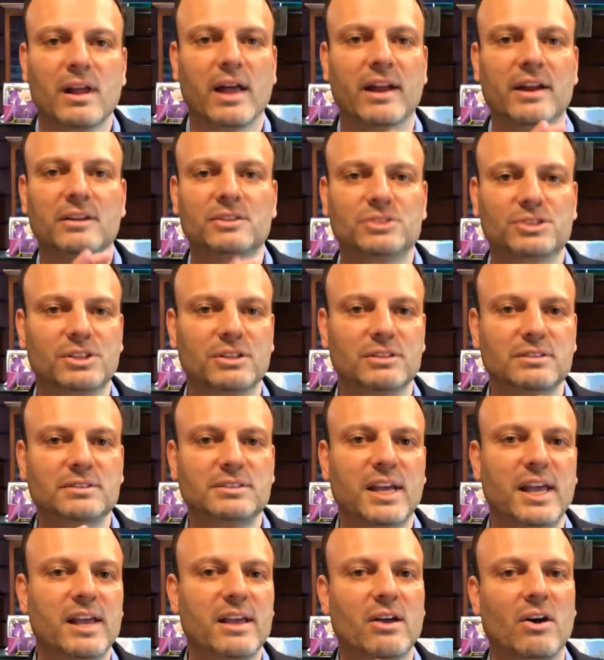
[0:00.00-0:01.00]
And it shouldn't
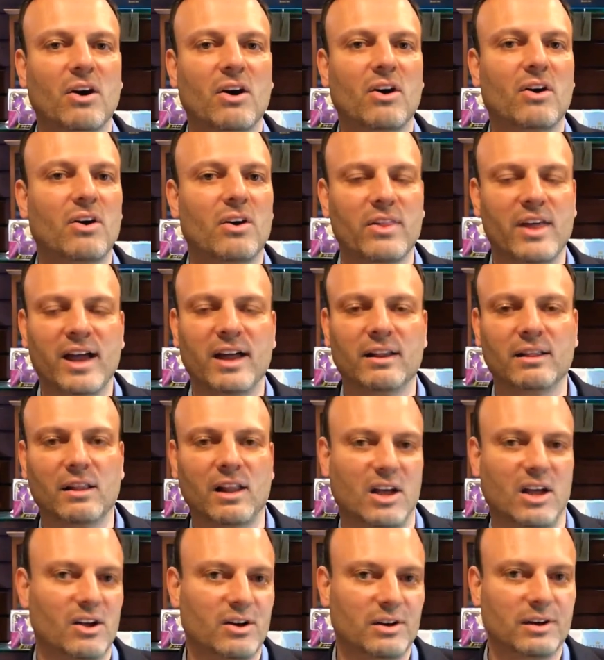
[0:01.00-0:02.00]
take all that
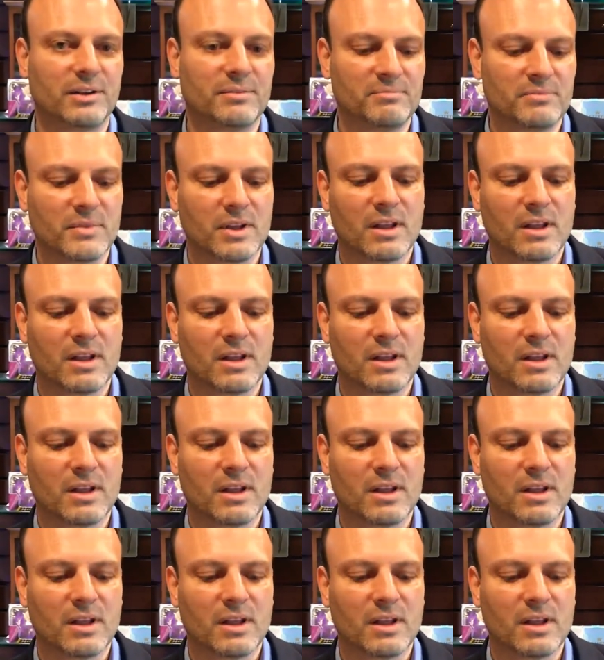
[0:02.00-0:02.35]
long.